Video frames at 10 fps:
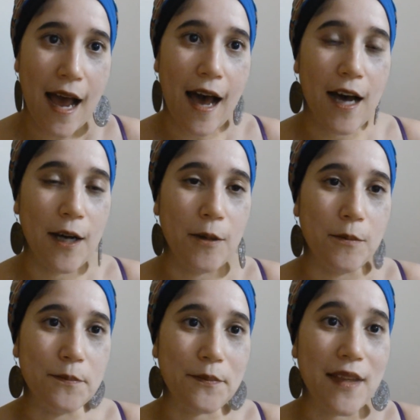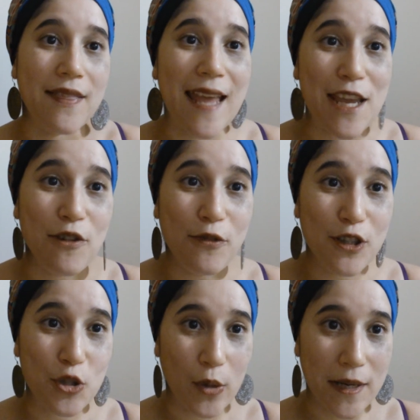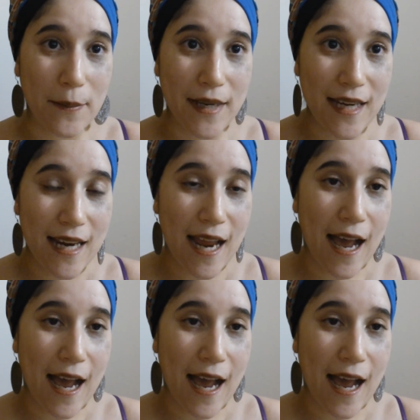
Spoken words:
Thank you for joining me,